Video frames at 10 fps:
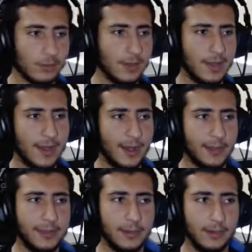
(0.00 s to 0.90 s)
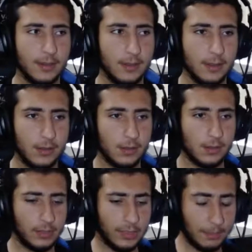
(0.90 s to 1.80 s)
And I think,
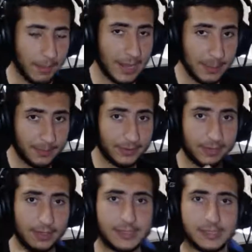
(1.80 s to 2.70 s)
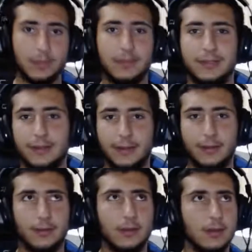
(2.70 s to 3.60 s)
in my opinion, he's gonna be the
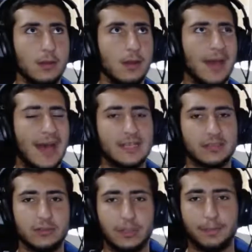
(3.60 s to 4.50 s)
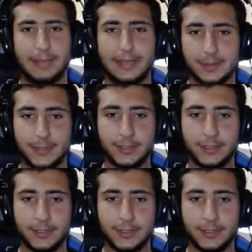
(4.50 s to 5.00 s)
Hazard replacement.